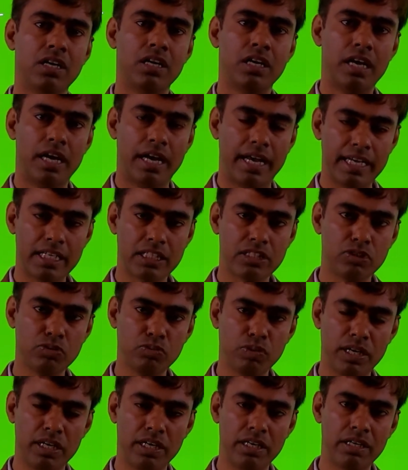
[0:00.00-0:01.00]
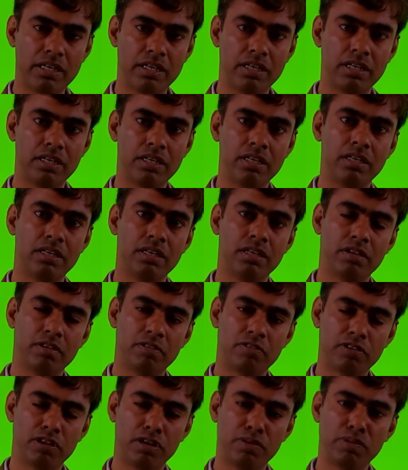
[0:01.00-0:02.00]
x1
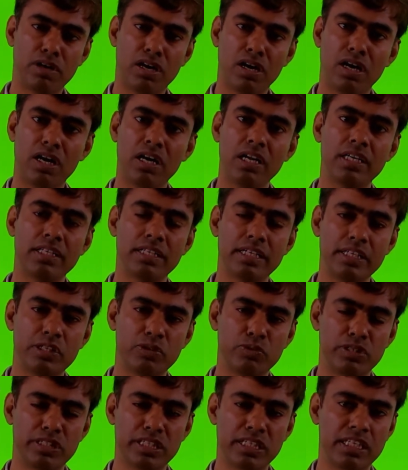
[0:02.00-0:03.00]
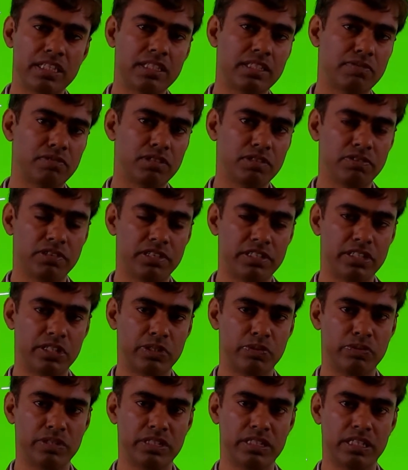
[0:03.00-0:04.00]
from all other equation except the first
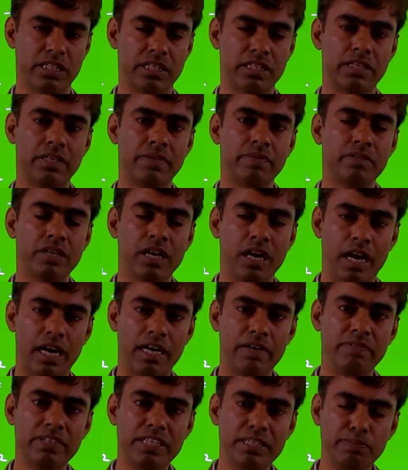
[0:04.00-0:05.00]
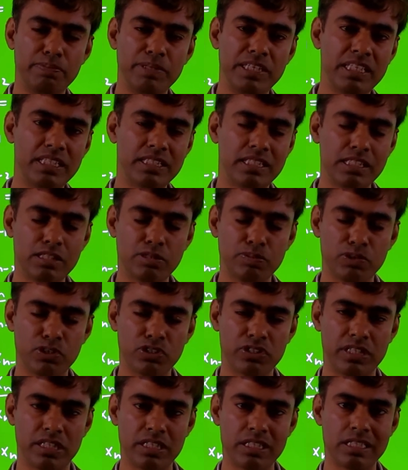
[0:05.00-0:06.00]
equation, and we repeat this
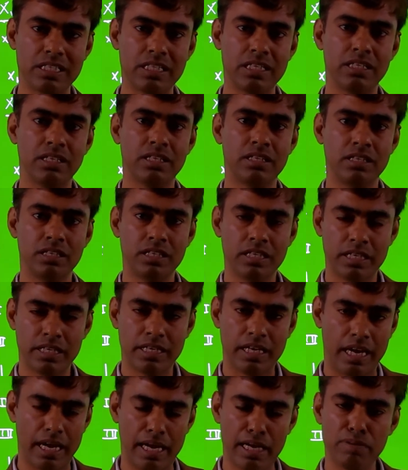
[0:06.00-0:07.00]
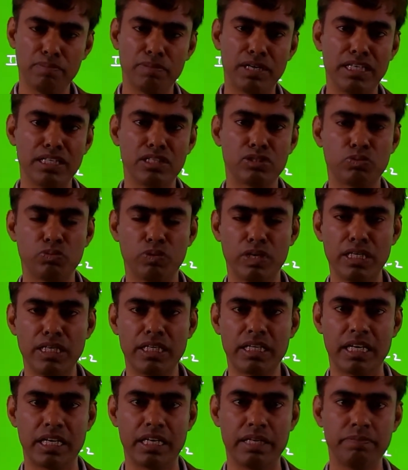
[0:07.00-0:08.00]
process n minus 1
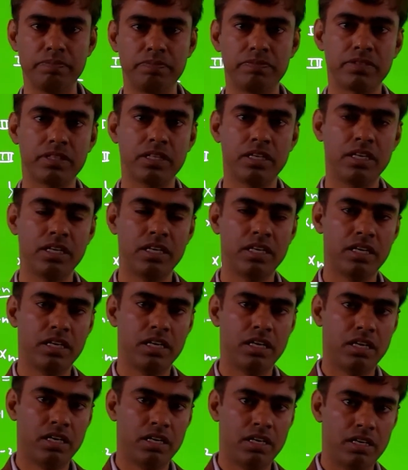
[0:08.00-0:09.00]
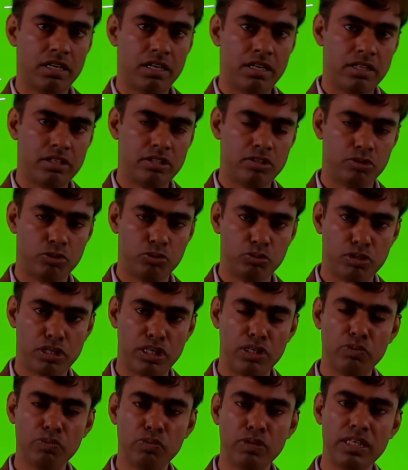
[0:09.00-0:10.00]
time to
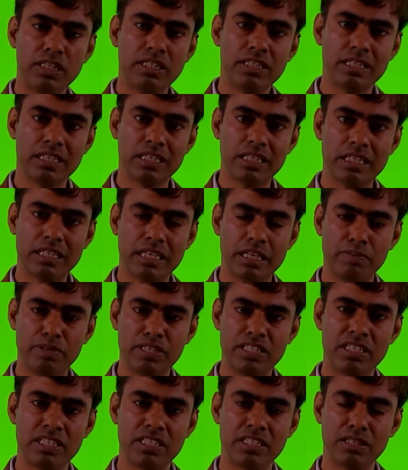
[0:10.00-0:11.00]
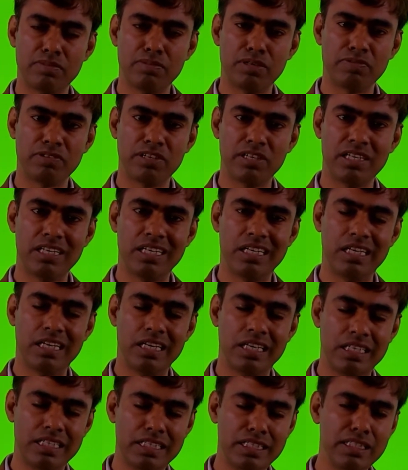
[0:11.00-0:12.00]
convert the given system of a
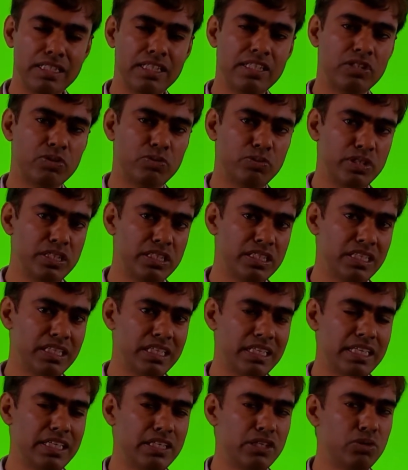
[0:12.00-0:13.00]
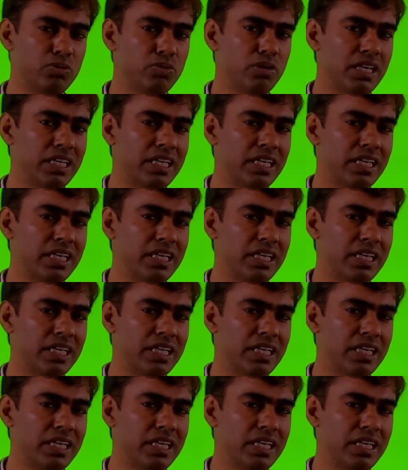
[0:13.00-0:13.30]
linear equation into a